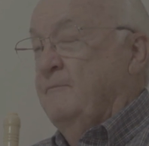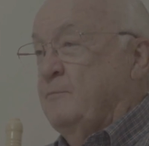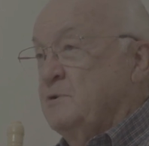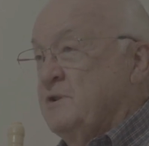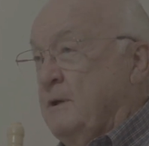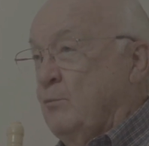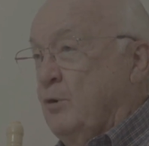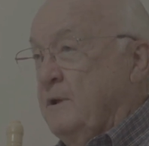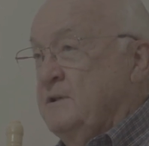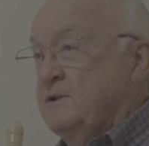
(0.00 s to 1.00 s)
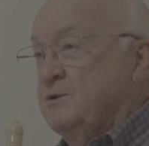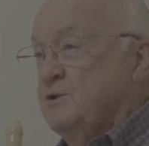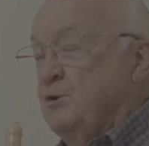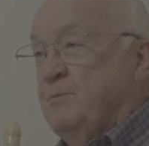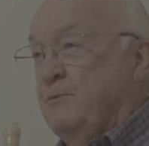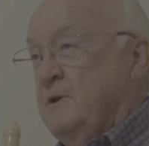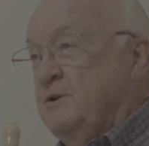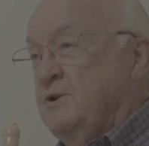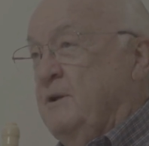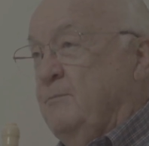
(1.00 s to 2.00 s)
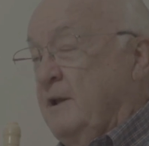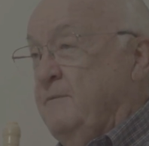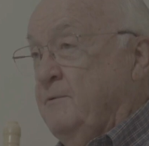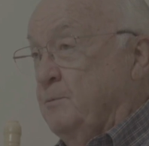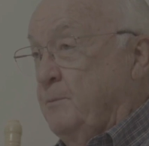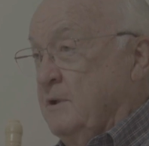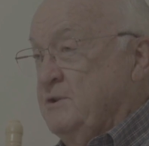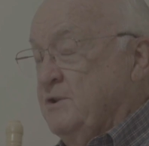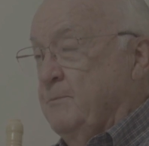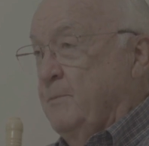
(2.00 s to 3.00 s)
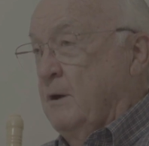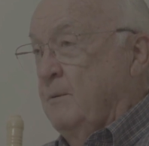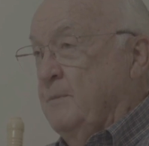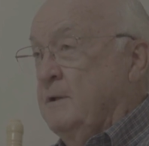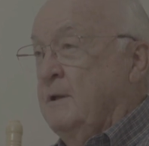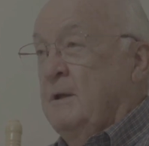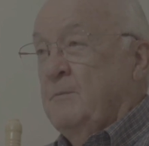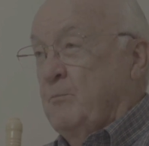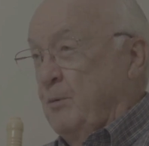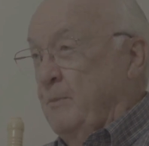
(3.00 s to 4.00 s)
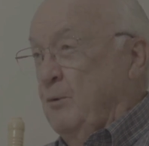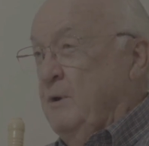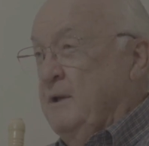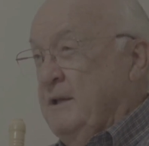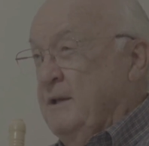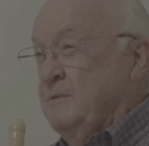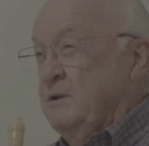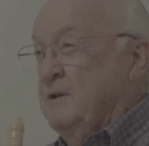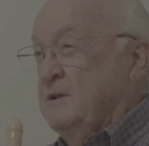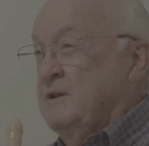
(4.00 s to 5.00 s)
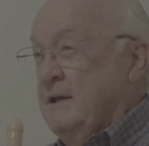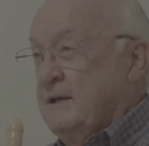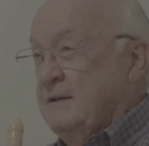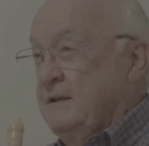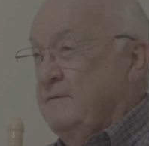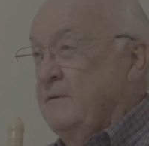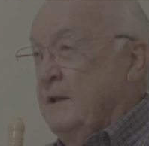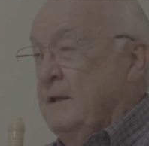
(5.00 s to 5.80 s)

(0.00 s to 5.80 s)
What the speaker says: and for some reason, supervision at Mayfield Police Department promoted him to detective,